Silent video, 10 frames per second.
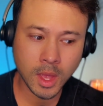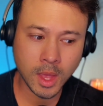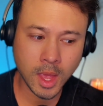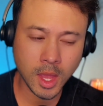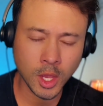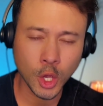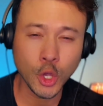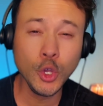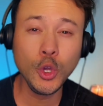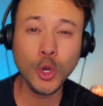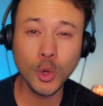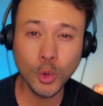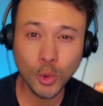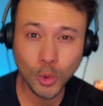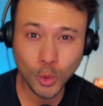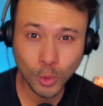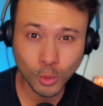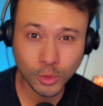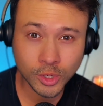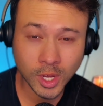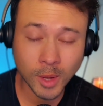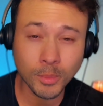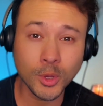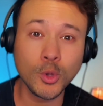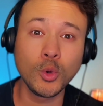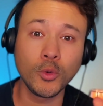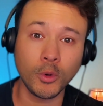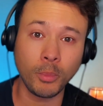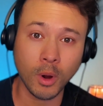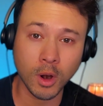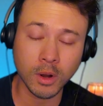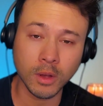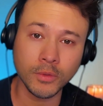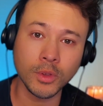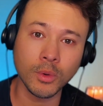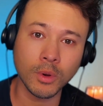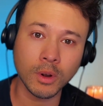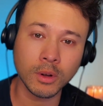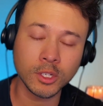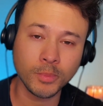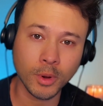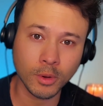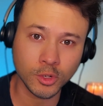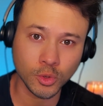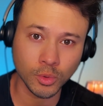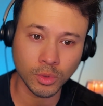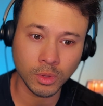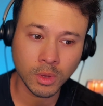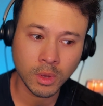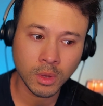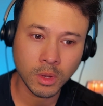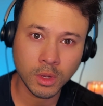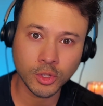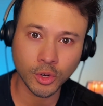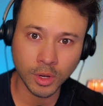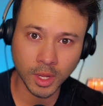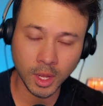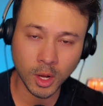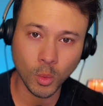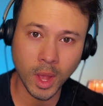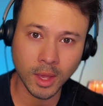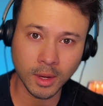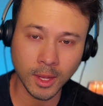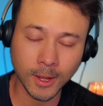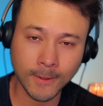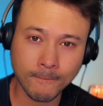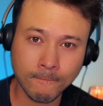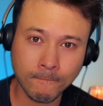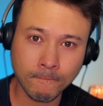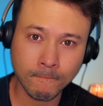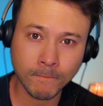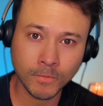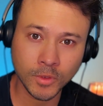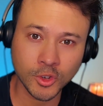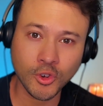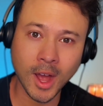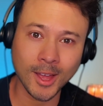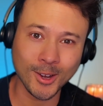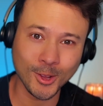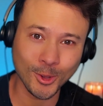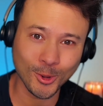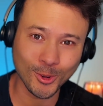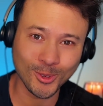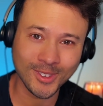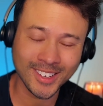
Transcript: a huge and beautiful part of your spiritual journey and awakening, to try it anew